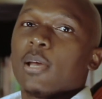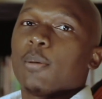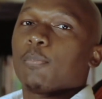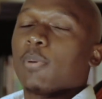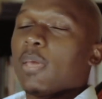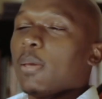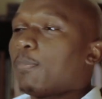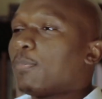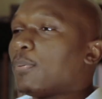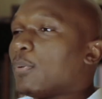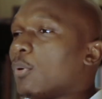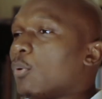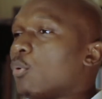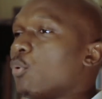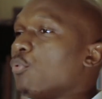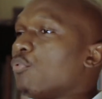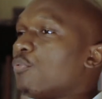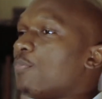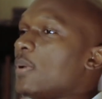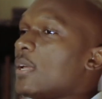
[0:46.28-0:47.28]
people
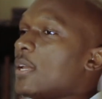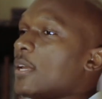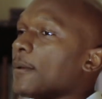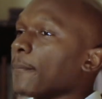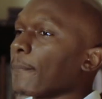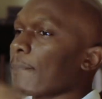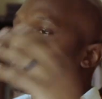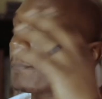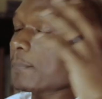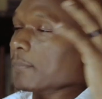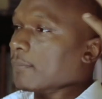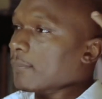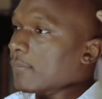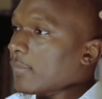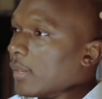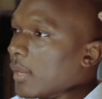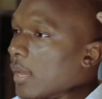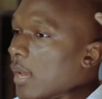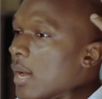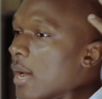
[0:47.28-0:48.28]
who've been
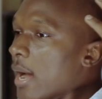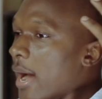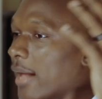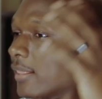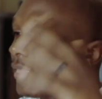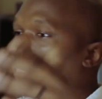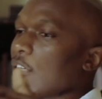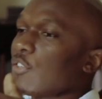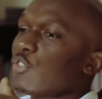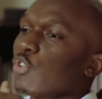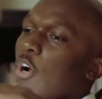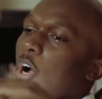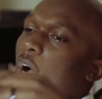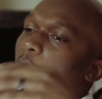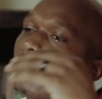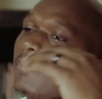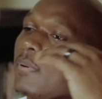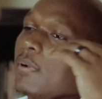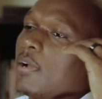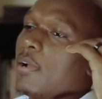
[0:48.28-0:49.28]
at the
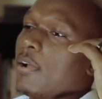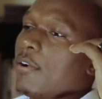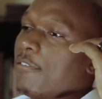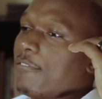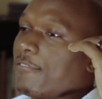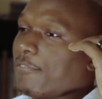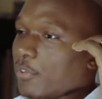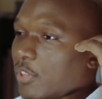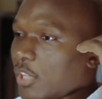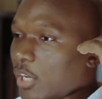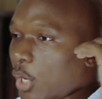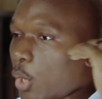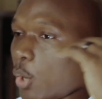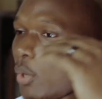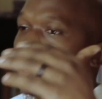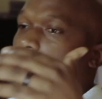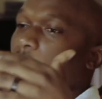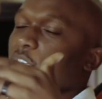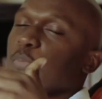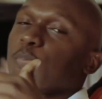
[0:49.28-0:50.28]
top for the
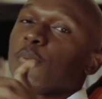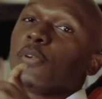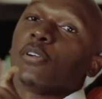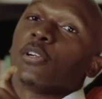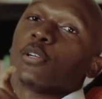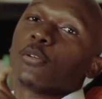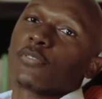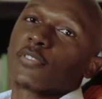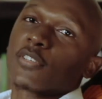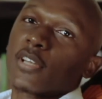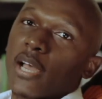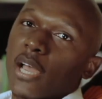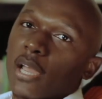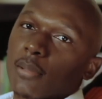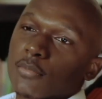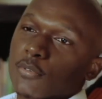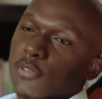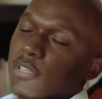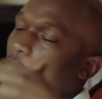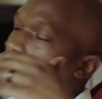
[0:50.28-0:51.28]
longest period of time.
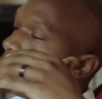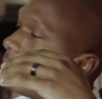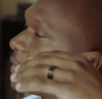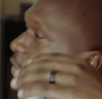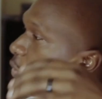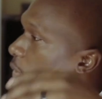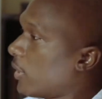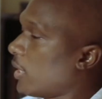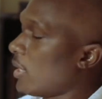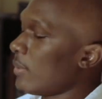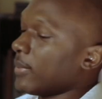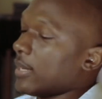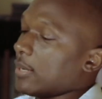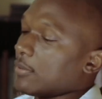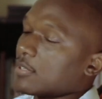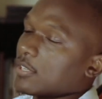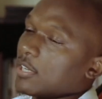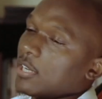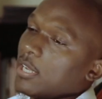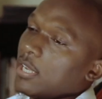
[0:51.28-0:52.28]
Today we'll be talking
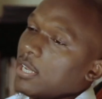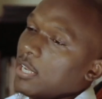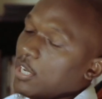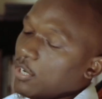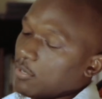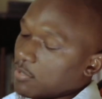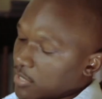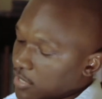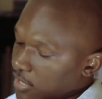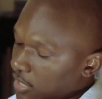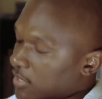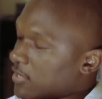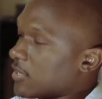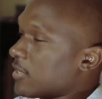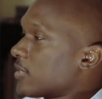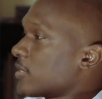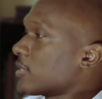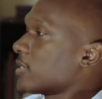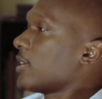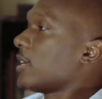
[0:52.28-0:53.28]
about
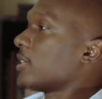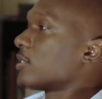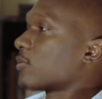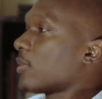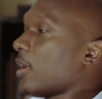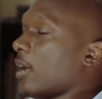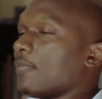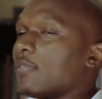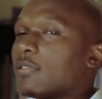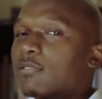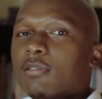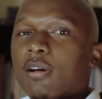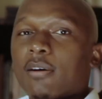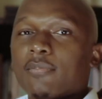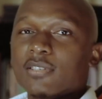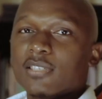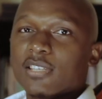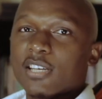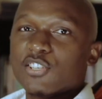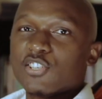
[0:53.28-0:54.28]
consistency. And to have this
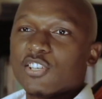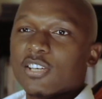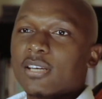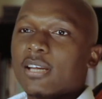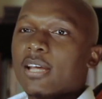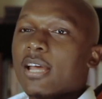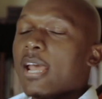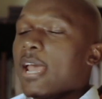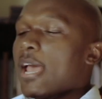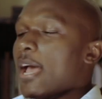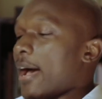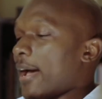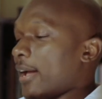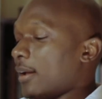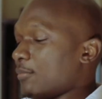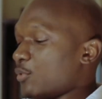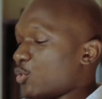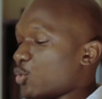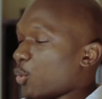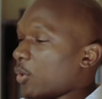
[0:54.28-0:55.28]
conversation, I
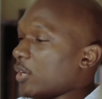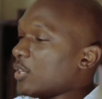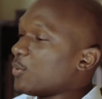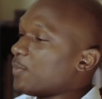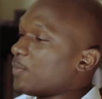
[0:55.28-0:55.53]
am joined